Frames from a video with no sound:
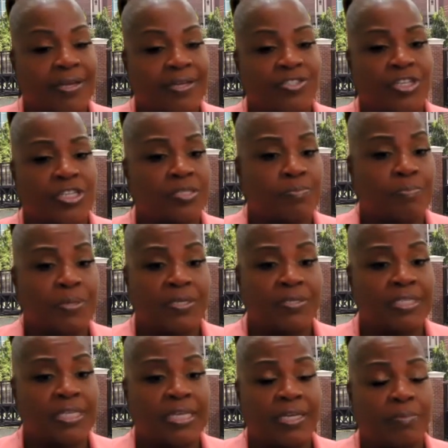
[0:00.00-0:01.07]
just
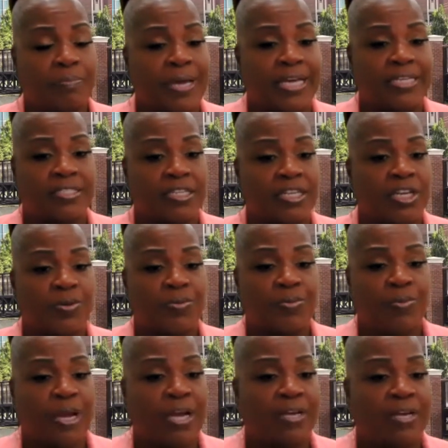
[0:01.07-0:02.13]
building capacity
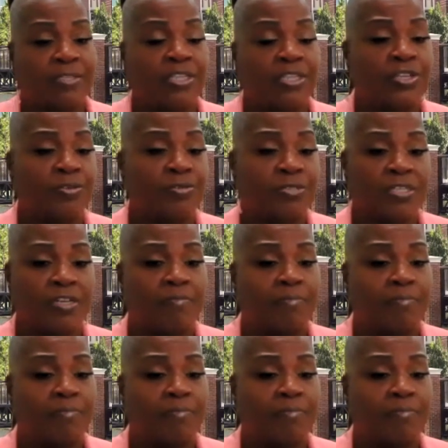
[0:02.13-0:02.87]
around the use of